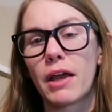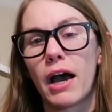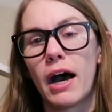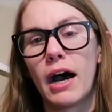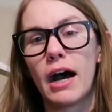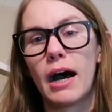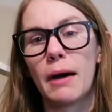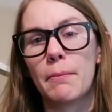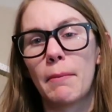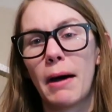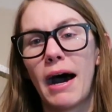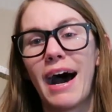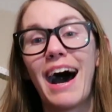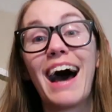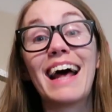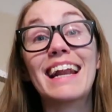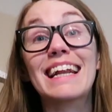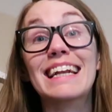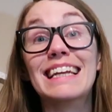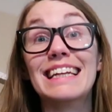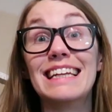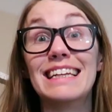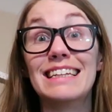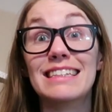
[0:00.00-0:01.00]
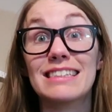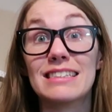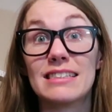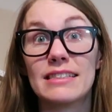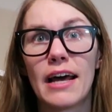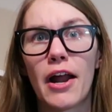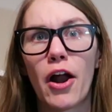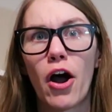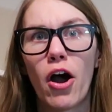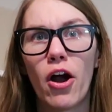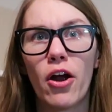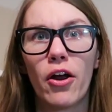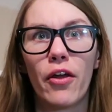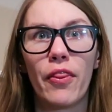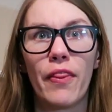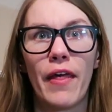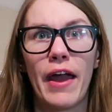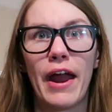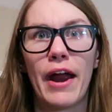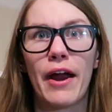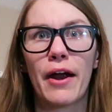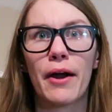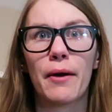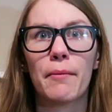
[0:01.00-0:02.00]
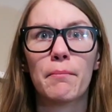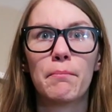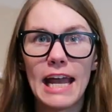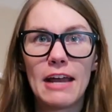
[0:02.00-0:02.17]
oddities that are there.